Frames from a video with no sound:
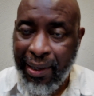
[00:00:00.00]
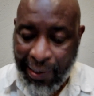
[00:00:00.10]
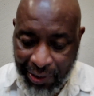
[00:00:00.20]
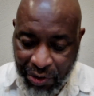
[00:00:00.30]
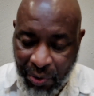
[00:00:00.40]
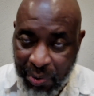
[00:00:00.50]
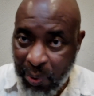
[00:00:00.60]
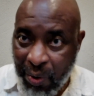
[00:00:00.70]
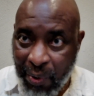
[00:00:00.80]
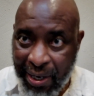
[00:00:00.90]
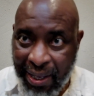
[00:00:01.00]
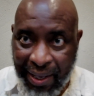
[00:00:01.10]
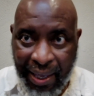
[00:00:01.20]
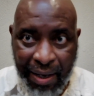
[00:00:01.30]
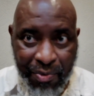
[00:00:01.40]
Joshua, when he
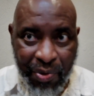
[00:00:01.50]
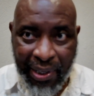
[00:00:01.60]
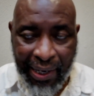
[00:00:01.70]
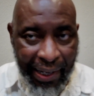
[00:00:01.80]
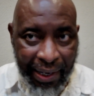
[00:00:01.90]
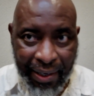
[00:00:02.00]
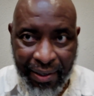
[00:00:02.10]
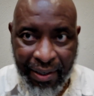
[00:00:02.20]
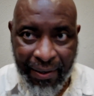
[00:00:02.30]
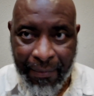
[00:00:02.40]
came to the land,